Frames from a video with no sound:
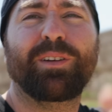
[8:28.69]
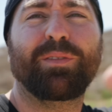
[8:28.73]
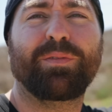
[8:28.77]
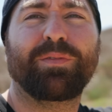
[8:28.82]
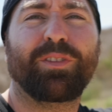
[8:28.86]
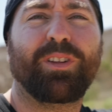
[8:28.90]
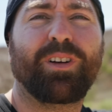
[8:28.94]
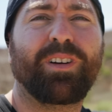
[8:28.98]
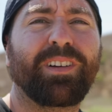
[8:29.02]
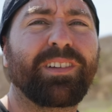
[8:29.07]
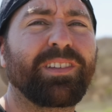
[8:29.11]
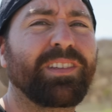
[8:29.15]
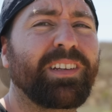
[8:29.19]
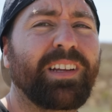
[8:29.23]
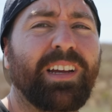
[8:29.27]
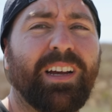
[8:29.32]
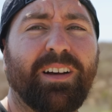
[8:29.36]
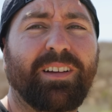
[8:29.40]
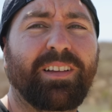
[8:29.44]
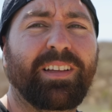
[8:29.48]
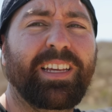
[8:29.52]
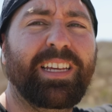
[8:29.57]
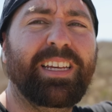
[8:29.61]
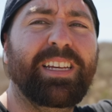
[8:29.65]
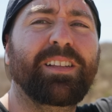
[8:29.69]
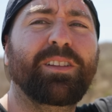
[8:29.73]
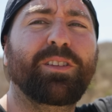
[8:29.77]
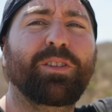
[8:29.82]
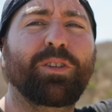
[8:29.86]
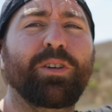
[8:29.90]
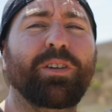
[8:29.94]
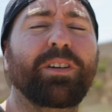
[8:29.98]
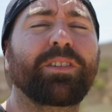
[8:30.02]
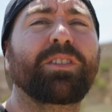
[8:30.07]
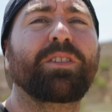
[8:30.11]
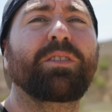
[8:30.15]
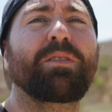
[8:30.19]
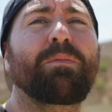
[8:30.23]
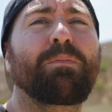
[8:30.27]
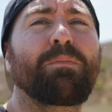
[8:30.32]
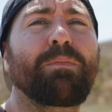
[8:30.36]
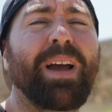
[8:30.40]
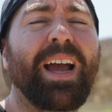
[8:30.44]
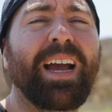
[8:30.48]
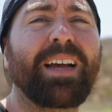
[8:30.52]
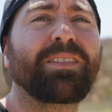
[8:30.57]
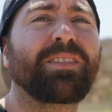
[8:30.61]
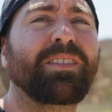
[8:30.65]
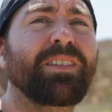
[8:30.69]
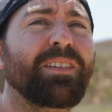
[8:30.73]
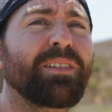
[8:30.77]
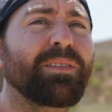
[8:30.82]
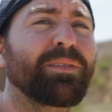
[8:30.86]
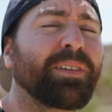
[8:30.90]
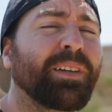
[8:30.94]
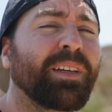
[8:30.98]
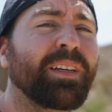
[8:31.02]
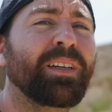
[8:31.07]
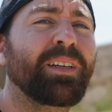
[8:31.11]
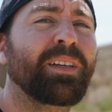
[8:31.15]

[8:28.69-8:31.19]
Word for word: vlog style, it looks massive.